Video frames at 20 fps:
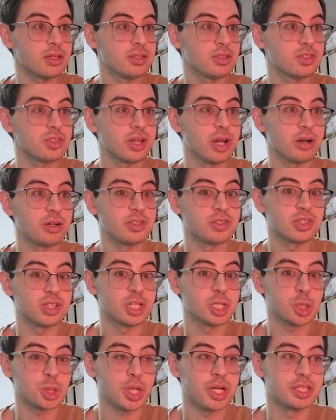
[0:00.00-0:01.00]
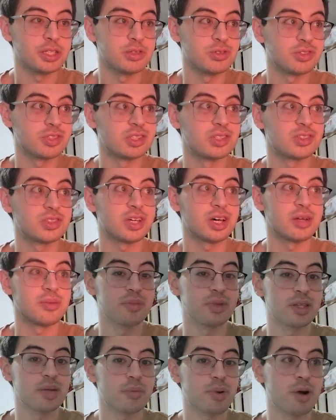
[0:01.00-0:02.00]
So now he's going to try and use the sun,
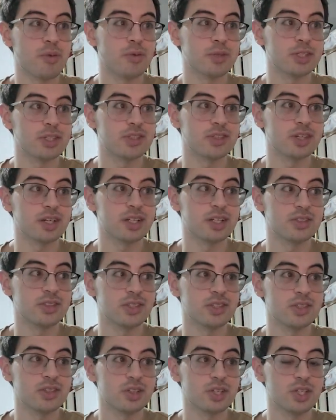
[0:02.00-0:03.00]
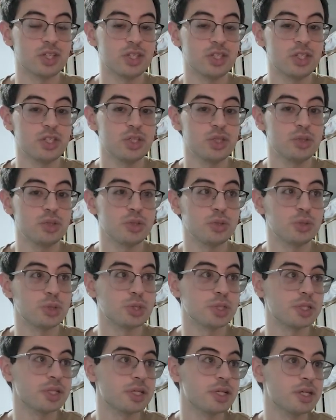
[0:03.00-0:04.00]
but the problem with the sun is it's a
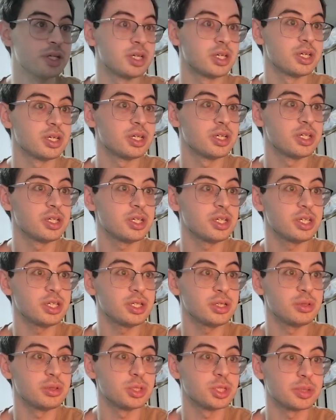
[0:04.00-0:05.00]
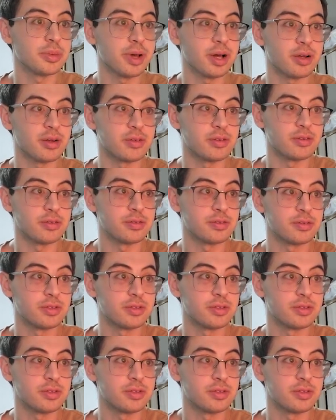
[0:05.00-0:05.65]
huge amount of